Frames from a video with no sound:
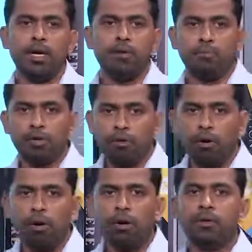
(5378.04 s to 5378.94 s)

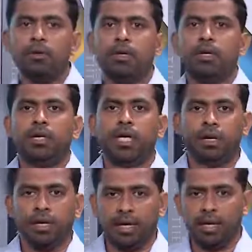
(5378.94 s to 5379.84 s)
before
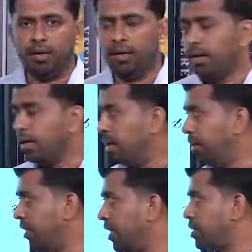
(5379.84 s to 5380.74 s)
declaring
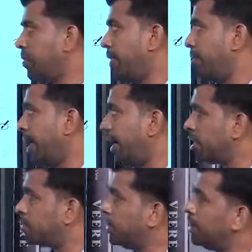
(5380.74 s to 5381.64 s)
dividends by the
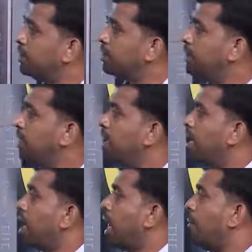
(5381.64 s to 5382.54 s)
management.
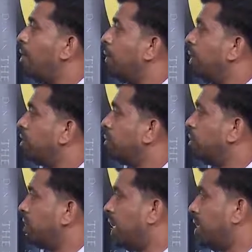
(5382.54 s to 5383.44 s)
Ability to issue
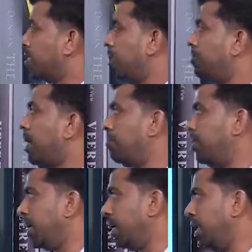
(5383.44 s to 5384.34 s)
shares
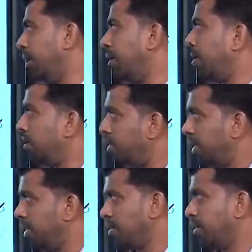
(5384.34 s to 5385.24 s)
publicly,
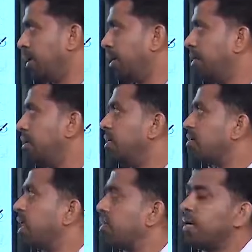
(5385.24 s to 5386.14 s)
it is correct.
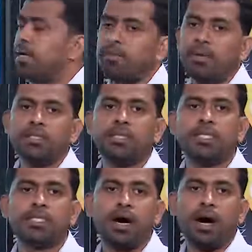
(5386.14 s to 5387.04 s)
Shares and
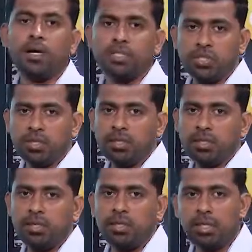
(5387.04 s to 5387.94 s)
debentures are
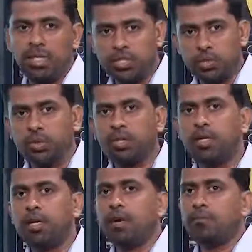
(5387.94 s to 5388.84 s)
issued
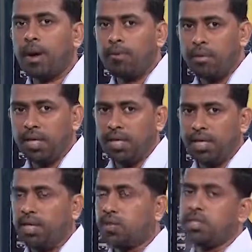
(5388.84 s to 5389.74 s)
publicly
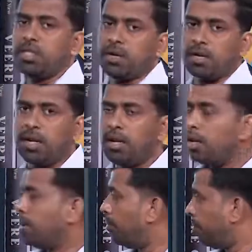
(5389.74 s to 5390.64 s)
to the general
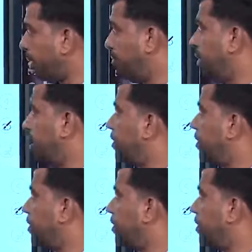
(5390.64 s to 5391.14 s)
public.